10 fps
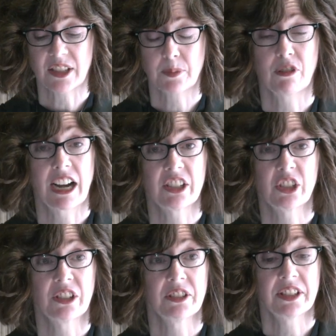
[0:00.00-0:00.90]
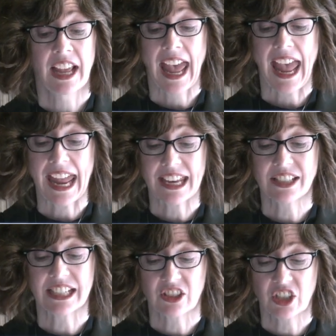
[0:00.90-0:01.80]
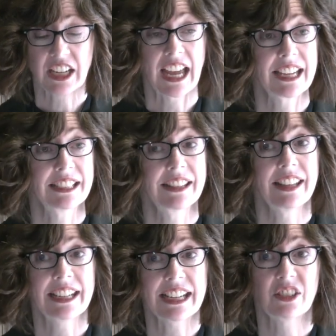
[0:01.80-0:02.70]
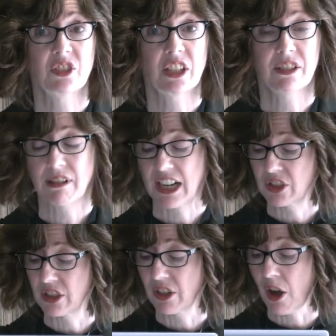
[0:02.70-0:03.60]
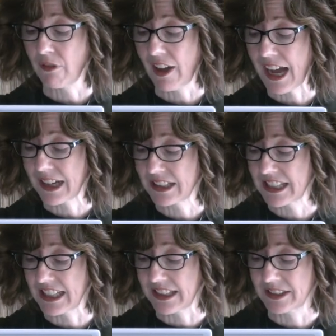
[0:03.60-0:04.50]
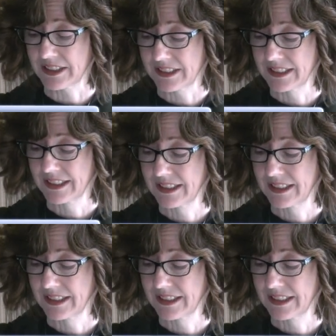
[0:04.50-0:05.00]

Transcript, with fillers: aspirations and educate the next generation of architects.